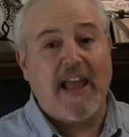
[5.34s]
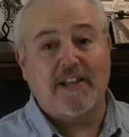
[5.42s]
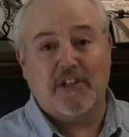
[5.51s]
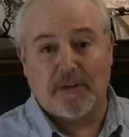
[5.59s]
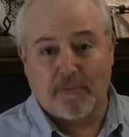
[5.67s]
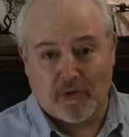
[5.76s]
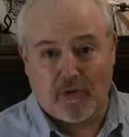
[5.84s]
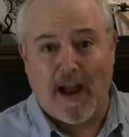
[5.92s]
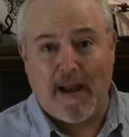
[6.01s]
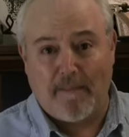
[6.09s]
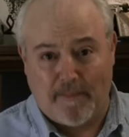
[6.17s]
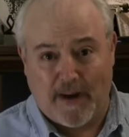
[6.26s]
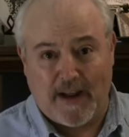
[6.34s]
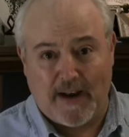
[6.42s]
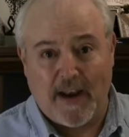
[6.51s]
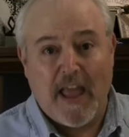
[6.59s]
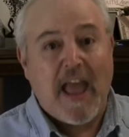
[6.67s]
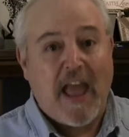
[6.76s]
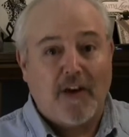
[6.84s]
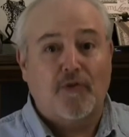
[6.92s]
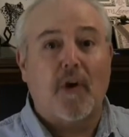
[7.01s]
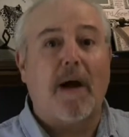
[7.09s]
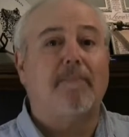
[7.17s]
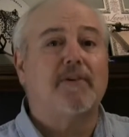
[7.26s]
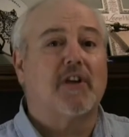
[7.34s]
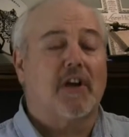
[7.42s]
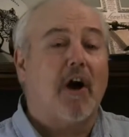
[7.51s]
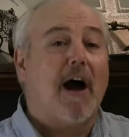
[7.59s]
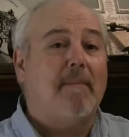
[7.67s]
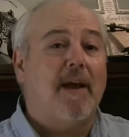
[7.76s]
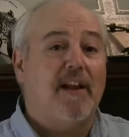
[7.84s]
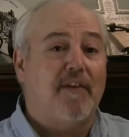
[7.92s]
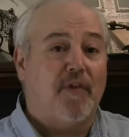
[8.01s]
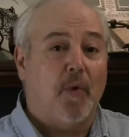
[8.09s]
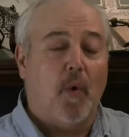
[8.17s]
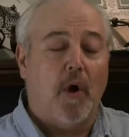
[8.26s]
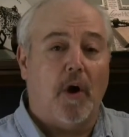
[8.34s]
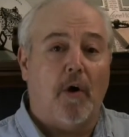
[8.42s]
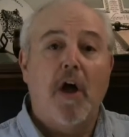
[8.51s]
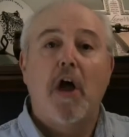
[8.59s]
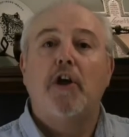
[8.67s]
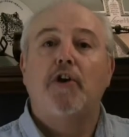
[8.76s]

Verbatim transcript: and subscribe button and drop us a comment if you will.